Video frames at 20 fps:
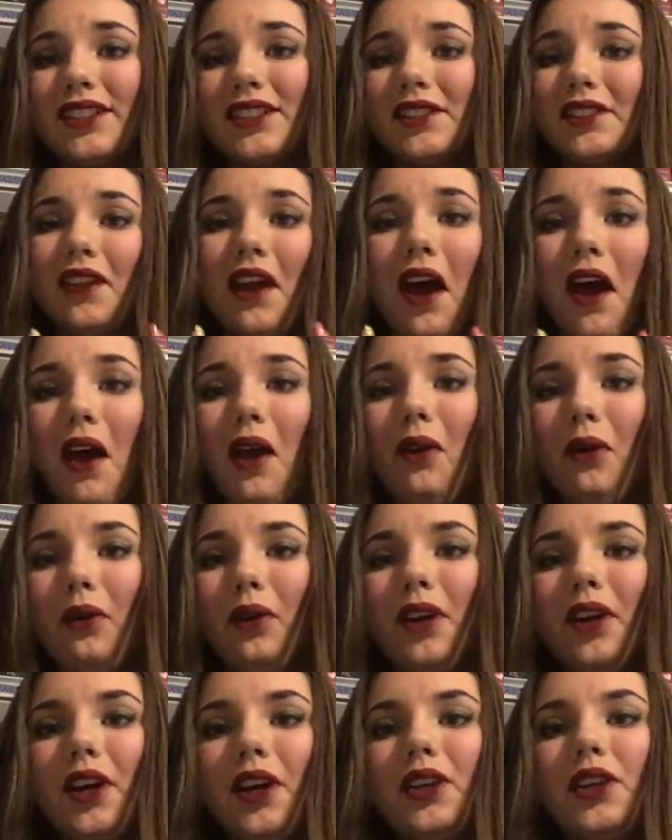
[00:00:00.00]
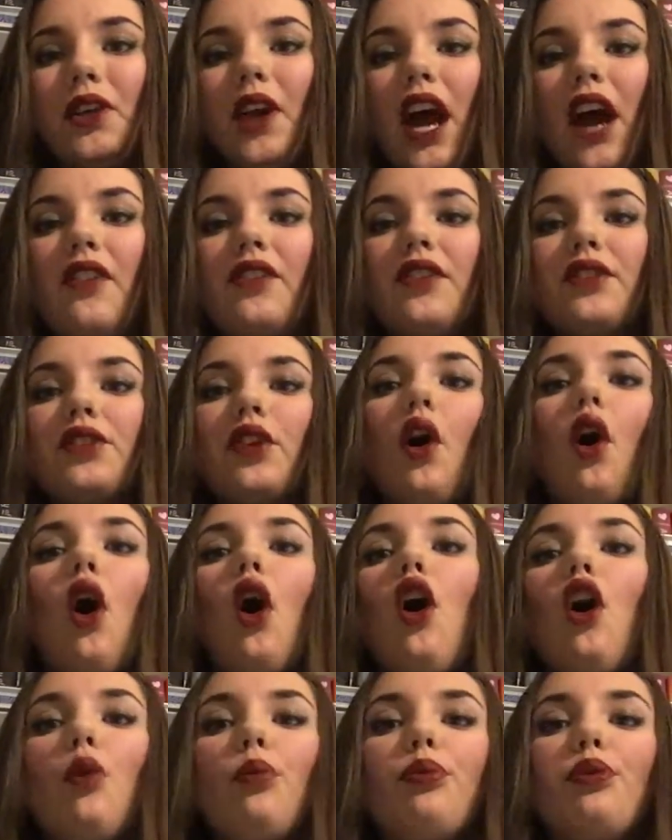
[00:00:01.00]
No. You have this
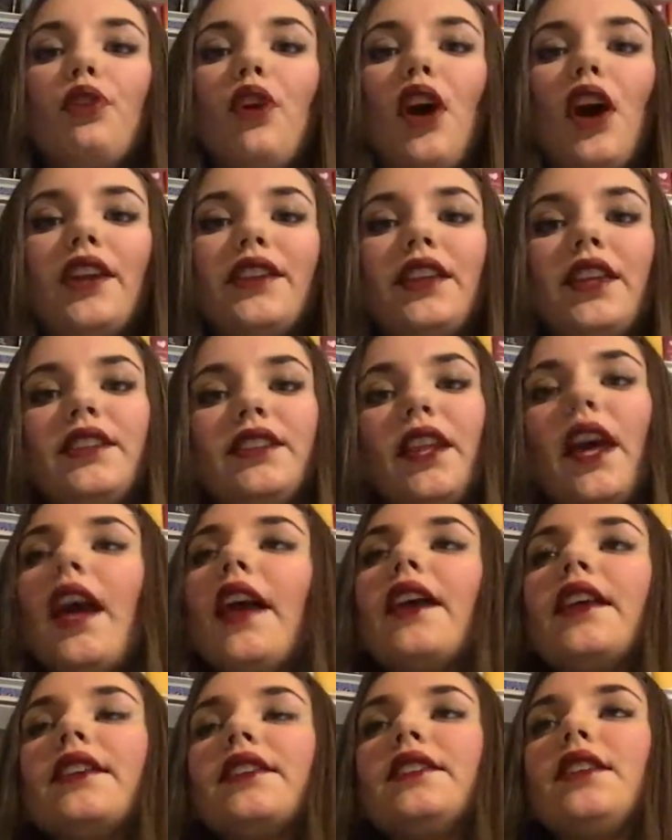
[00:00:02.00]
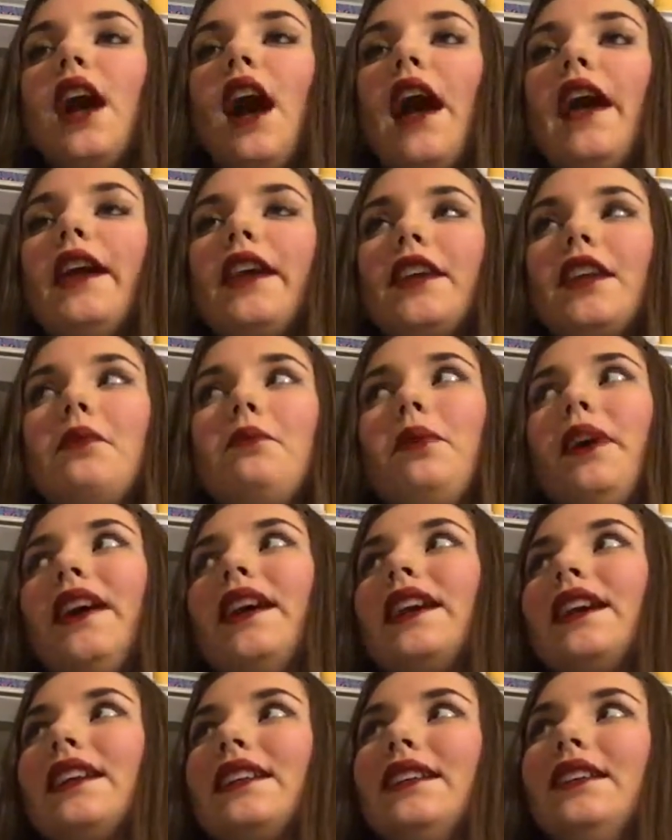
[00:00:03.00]
whole plot that Day is dying, and I'm
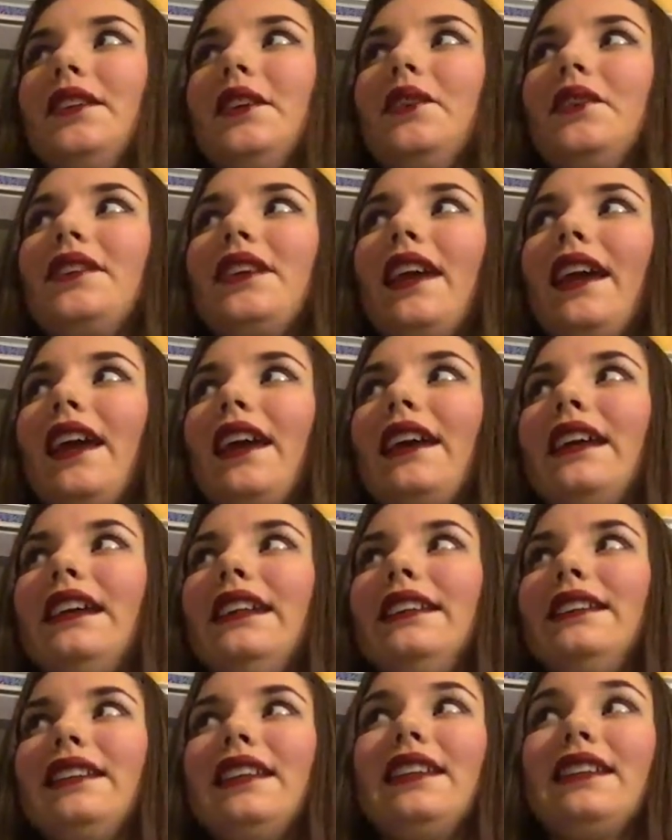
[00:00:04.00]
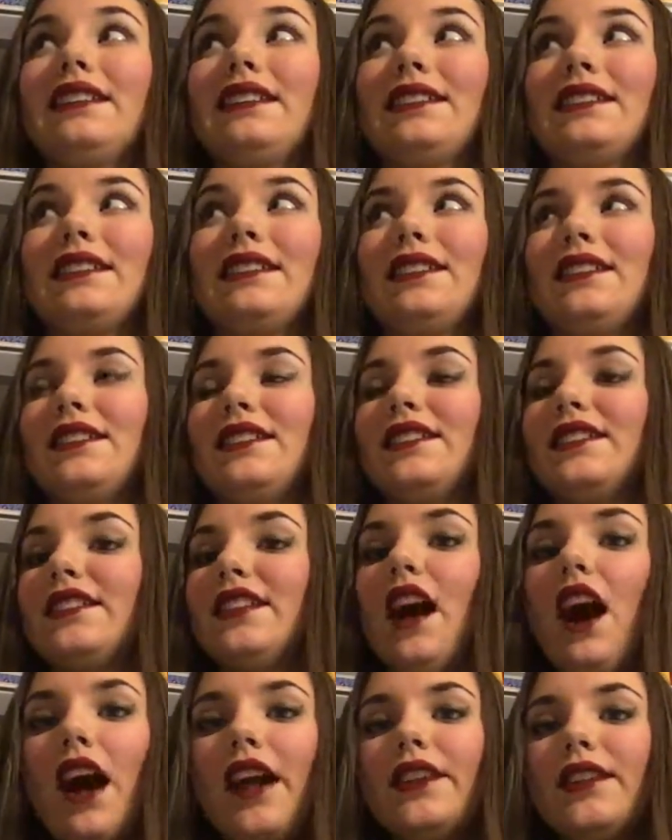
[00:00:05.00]
like, you know, Day is it's
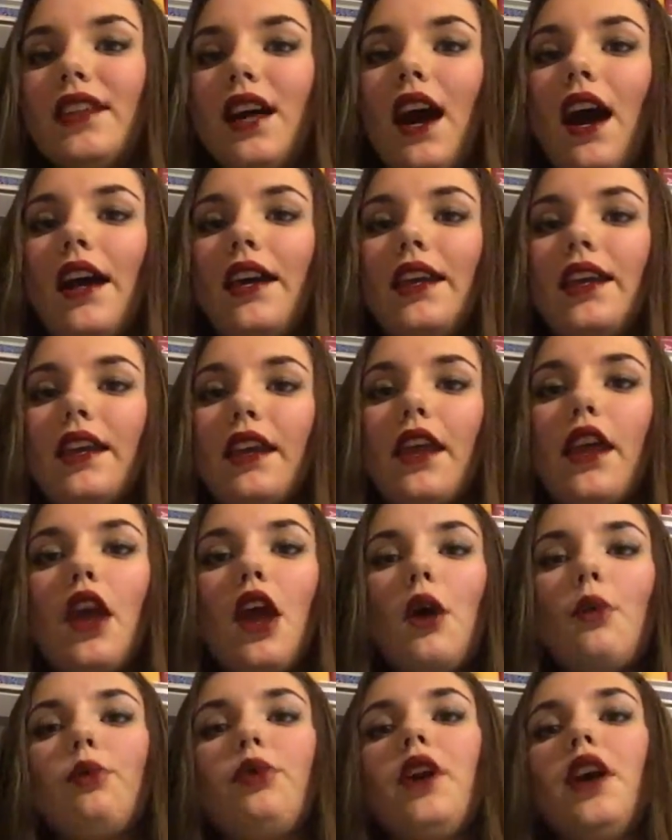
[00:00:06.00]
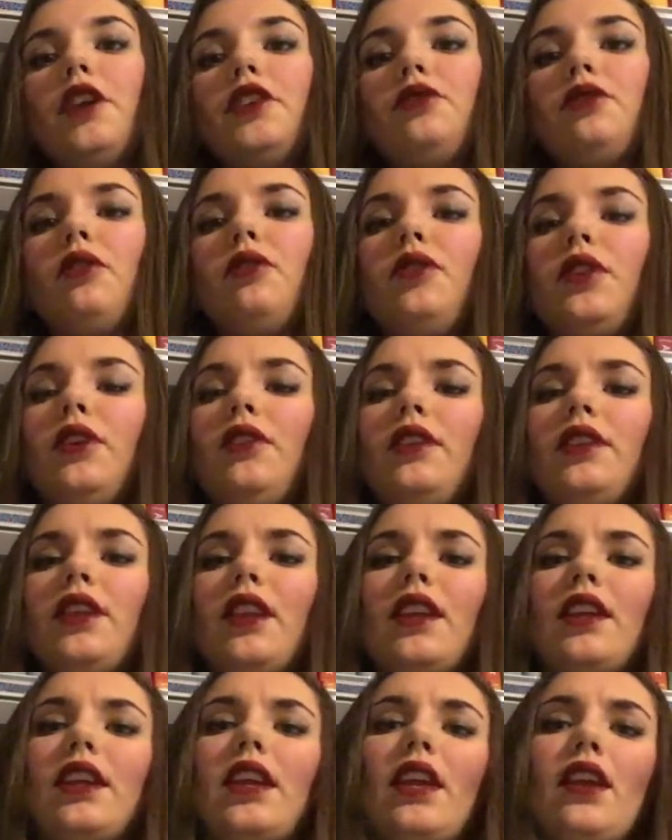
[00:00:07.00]
not dying. Plus, revealing
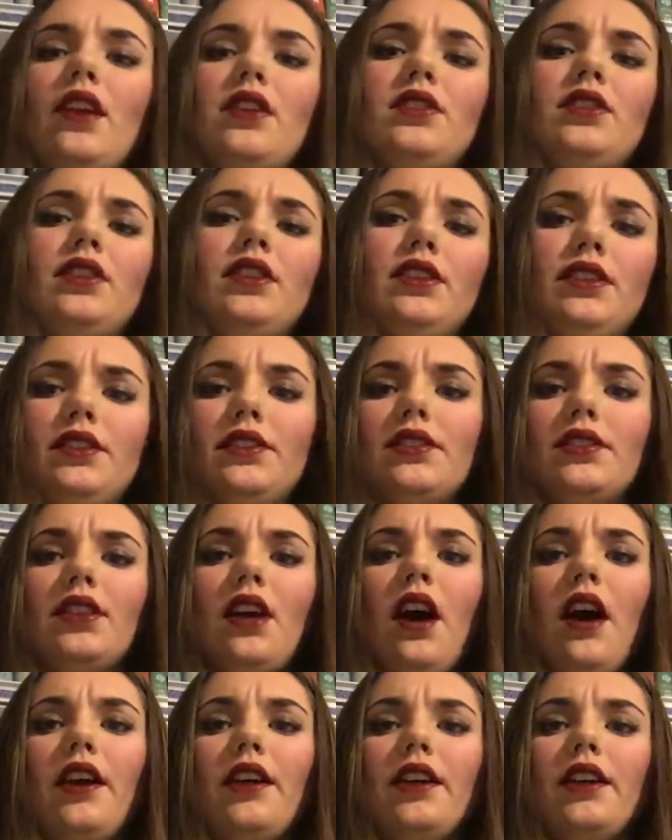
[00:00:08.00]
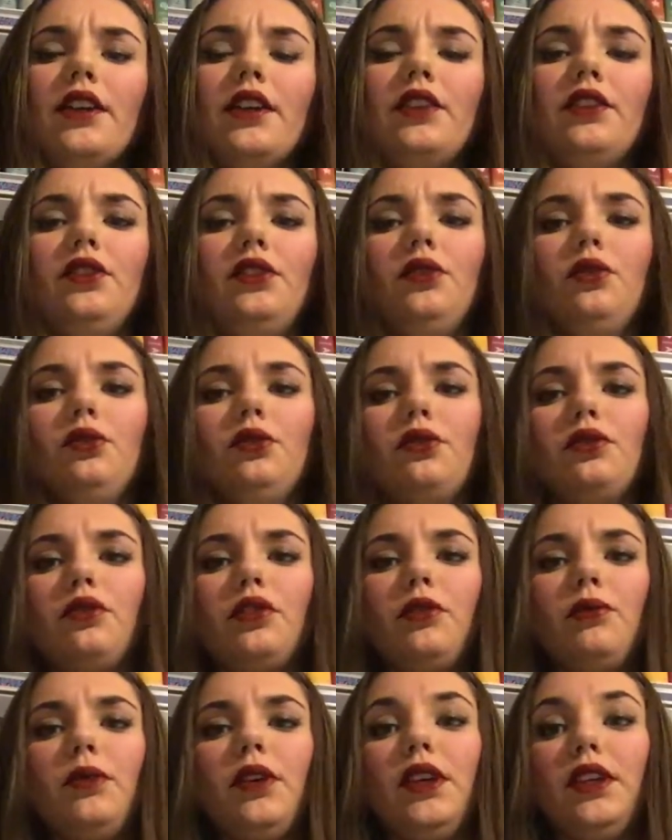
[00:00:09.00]
that a character is dying
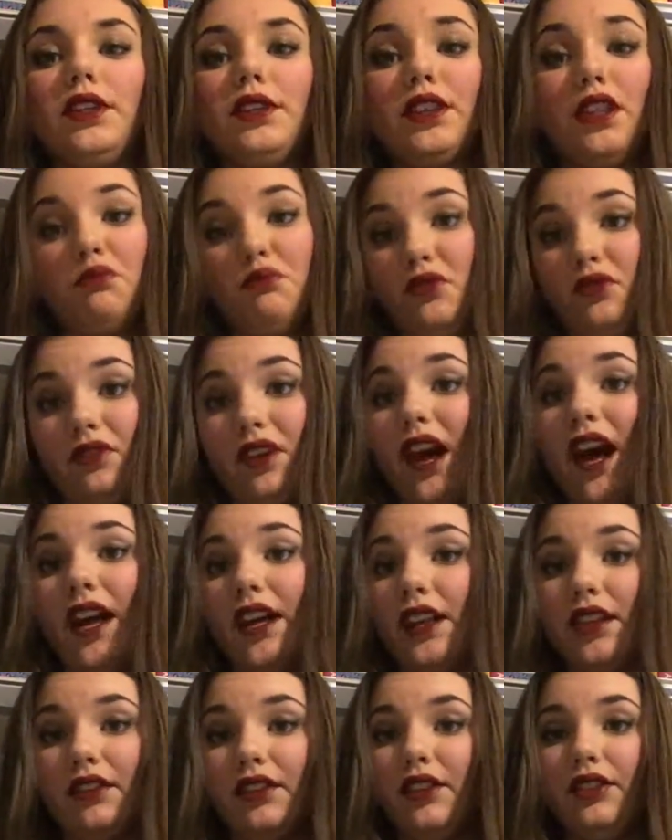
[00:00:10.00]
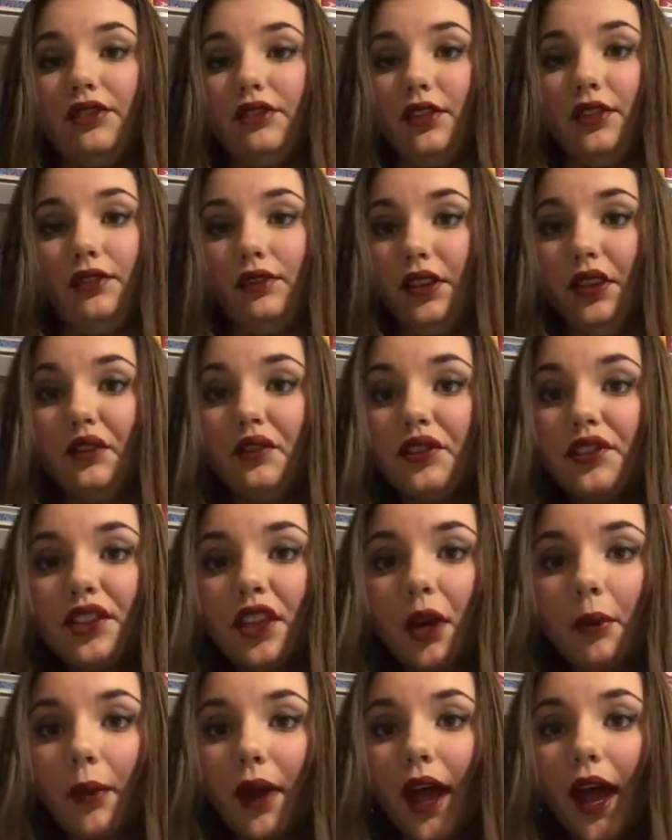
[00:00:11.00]
usually means they miraculously live
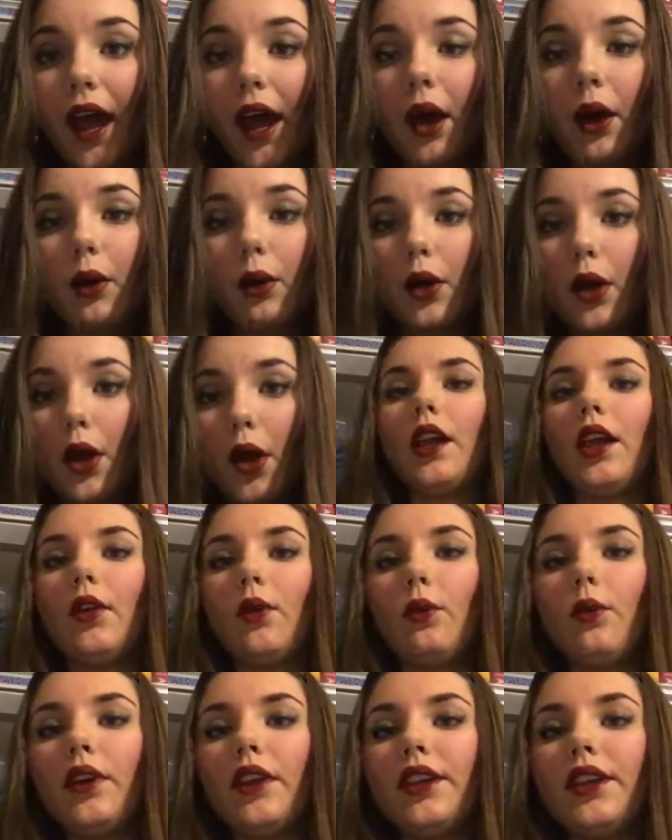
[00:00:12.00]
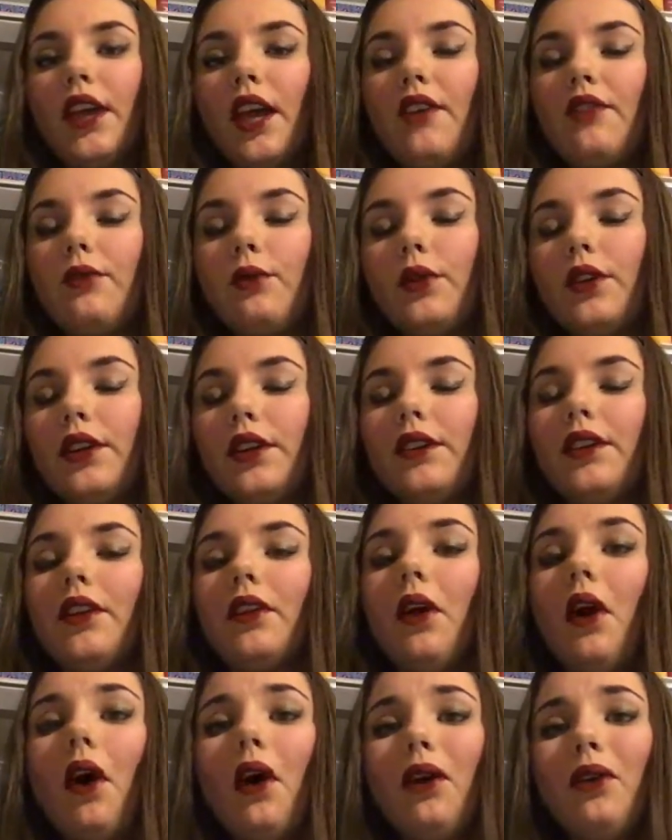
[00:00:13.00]
somehow. We've
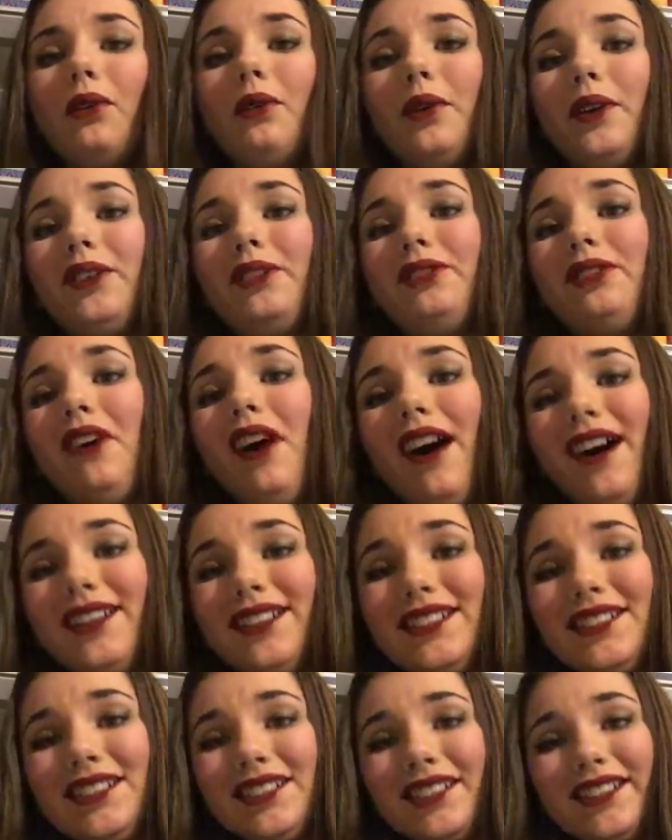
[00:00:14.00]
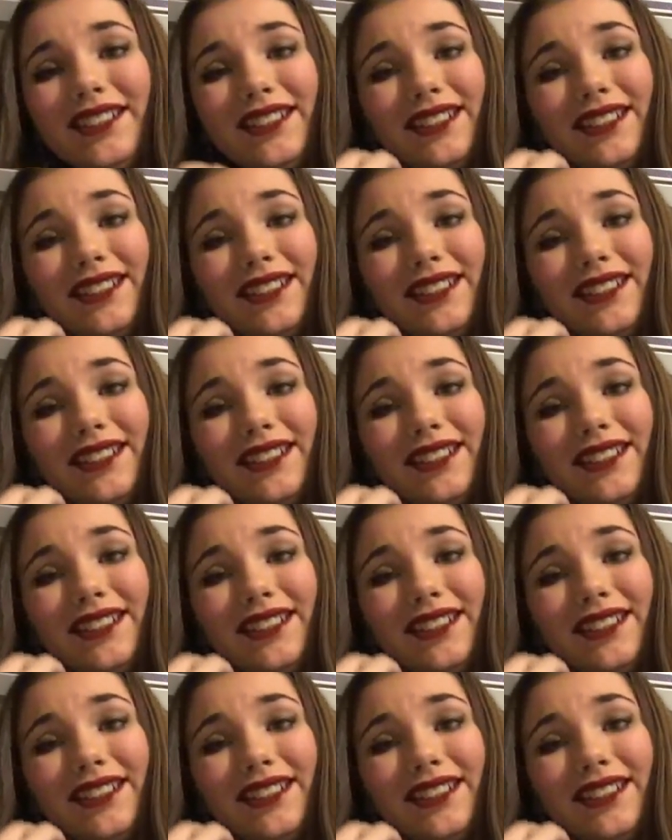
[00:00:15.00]
lost